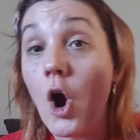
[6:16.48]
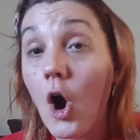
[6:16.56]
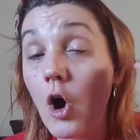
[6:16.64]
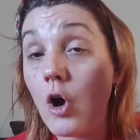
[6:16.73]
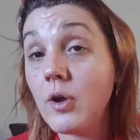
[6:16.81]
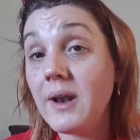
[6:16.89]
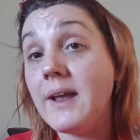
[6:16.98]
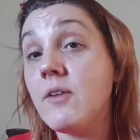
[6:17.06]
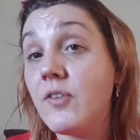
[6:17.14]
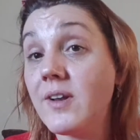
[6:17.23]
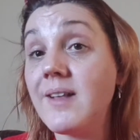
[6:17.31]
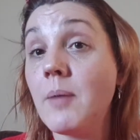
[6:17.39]
Or like,
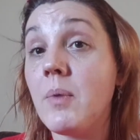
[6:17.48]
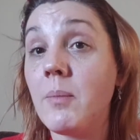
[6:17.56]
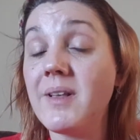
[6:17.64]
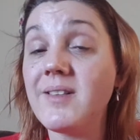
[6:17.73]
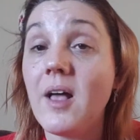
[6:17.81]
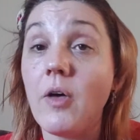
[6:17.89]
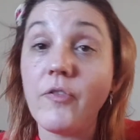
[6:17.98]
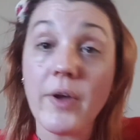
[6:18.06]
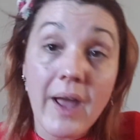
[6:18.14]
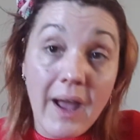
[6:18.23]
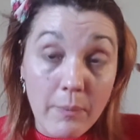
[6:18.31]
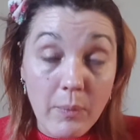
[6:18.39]
for example, myself,
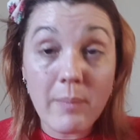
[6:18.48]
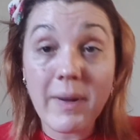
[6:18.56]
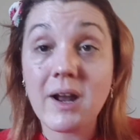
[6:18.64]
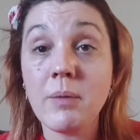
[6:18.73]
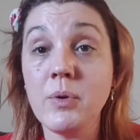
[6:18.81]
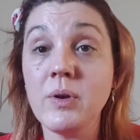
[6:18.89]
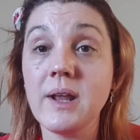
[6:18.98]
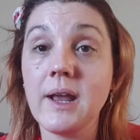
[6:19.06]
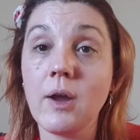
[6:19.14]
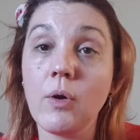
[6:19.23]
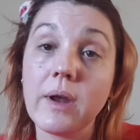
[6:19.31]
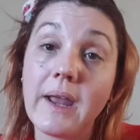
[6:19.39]
when my
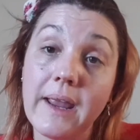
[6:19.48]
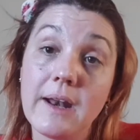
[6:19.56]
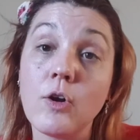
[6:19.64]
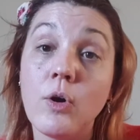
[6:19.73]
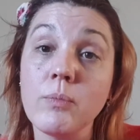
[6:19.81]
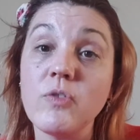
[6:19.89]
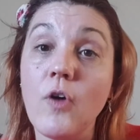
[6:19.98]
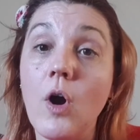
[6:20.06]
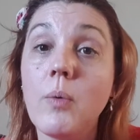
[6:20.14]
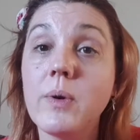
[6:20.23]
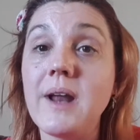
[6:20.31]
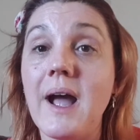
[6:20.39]
communicator comes
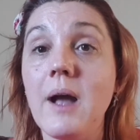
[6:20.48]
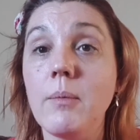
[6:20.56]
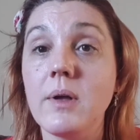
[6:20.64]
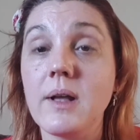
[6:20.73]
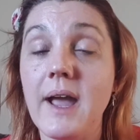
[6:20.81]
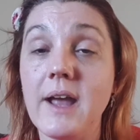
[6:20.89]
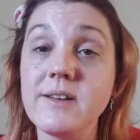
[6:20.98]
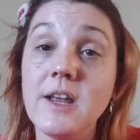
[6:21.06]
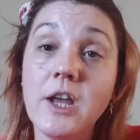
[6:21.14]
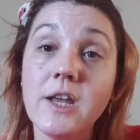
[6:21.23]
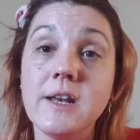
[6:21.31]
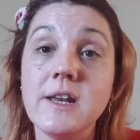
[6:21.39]
forward, I will get,
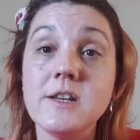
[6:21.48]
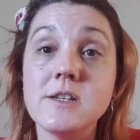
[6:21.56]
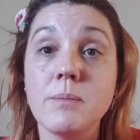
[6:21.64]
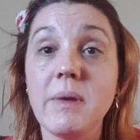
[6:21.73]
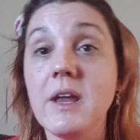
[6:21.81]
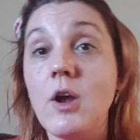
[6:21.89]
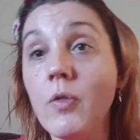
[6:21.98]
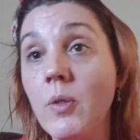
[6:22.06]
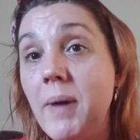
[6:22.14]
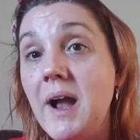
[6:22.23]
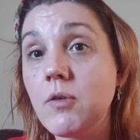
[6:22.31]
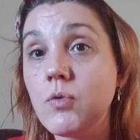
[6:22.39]
you need to be on the
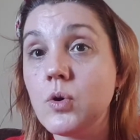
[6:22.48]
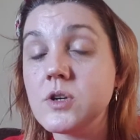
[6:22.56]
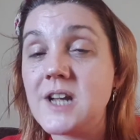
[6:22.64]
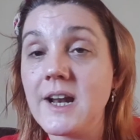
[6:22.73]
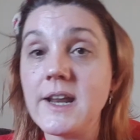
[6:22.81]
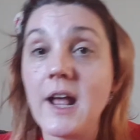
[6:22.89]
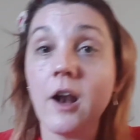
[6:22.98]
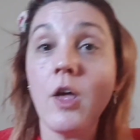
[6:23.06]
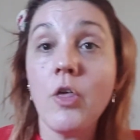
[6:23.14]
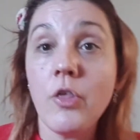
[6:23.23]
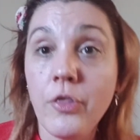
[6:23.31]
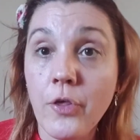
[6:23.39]
back row, Danielle,
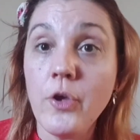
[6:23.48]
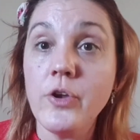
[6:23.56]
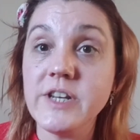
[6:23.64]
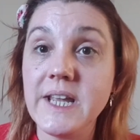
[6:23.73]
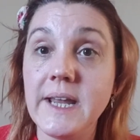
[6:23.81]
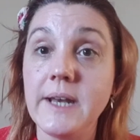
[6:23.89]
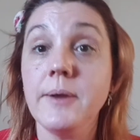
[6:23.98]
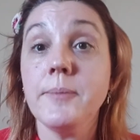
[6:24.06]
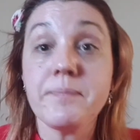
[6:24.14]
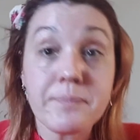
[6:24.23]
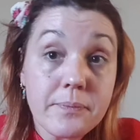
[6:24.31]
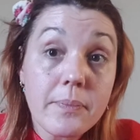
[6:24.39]
third in.
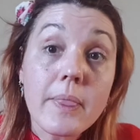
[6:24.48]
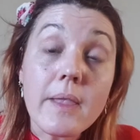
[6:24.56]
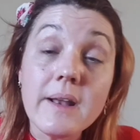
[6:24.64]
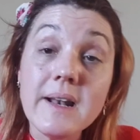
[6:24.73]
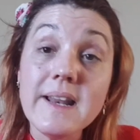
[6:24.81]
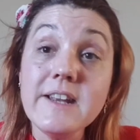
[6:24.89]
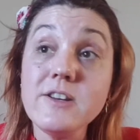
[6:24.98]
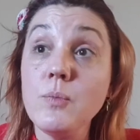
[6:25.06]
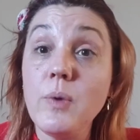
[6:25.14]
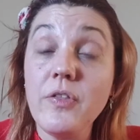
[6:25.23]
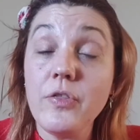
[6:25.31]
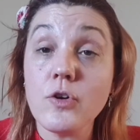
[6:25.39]
Lady
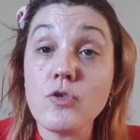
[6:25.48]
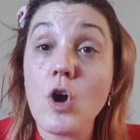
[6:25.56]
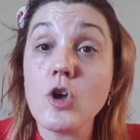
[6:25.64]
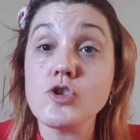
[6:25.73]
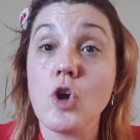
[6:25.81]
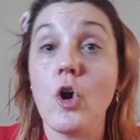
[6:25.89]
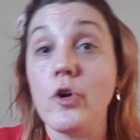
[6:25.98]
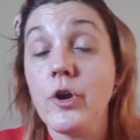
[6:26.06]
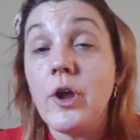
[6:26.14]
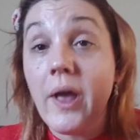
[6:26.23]
with the cross on.